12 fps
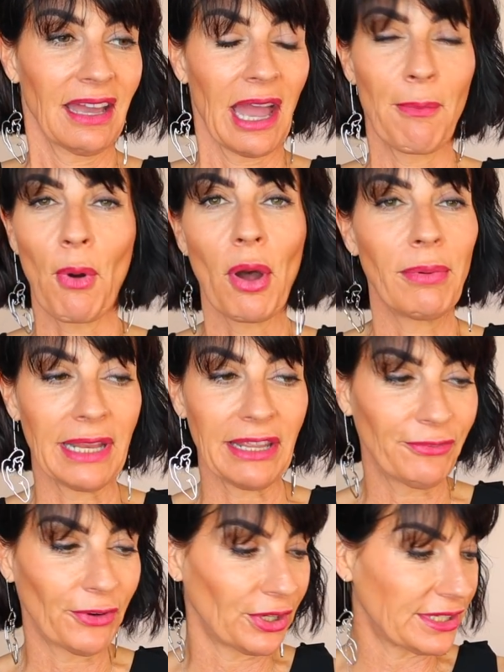I probably
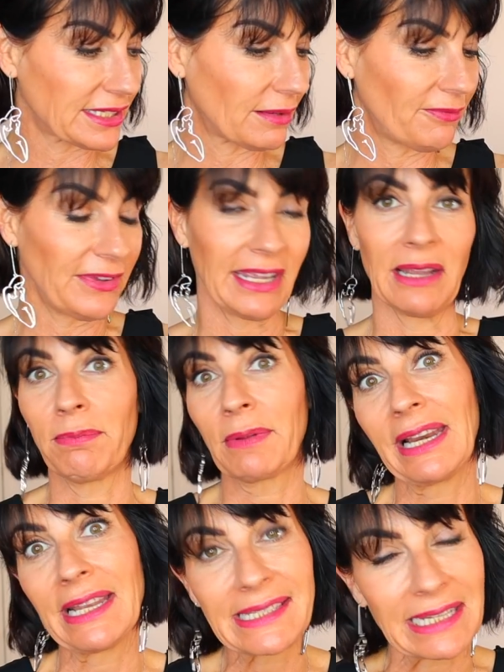forgot something else,
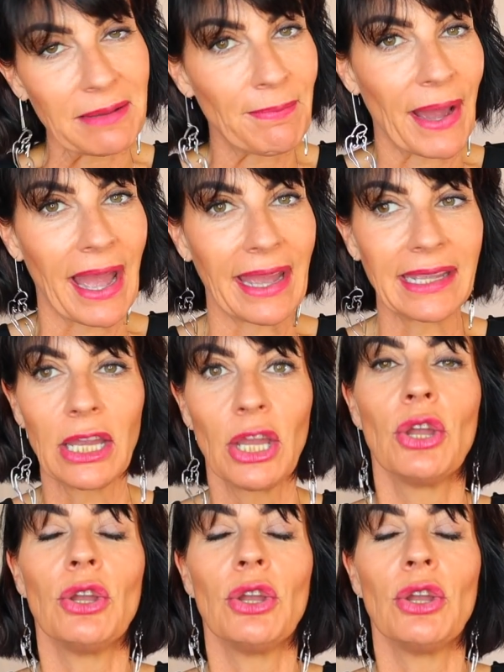classic bag.